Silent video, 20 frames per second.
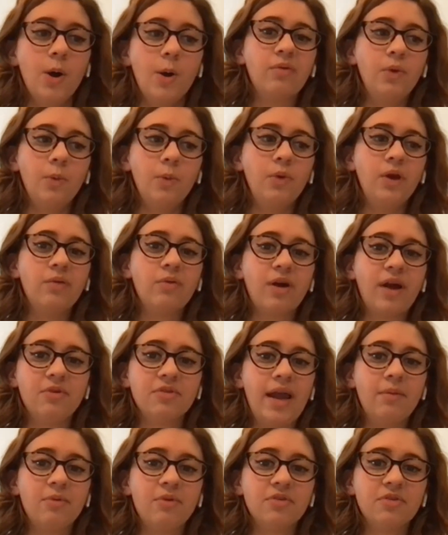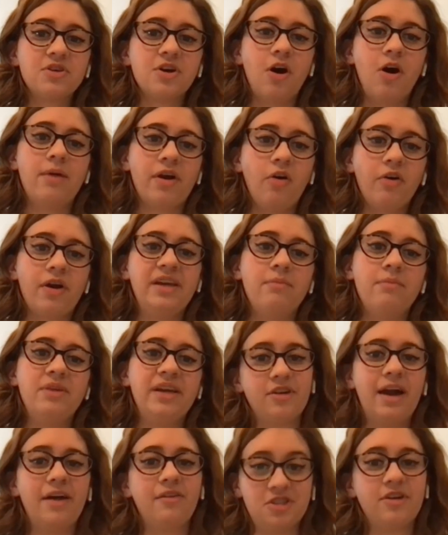we were able to all come
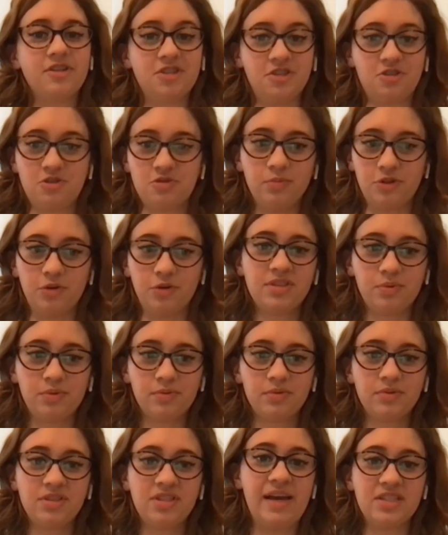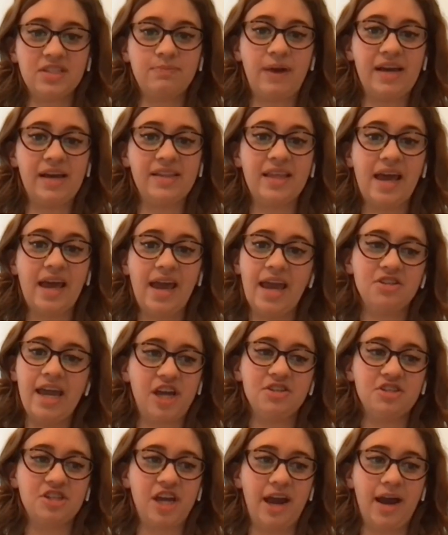together as a troop despite the
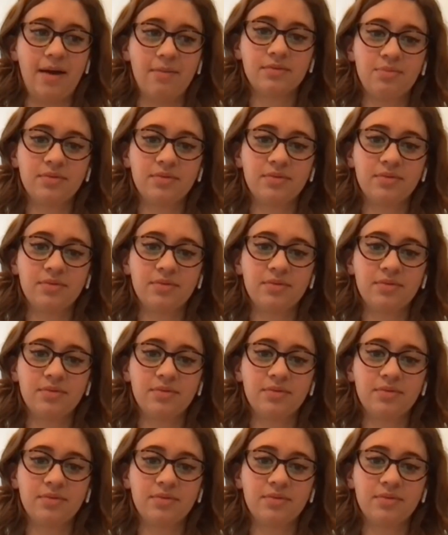age gap.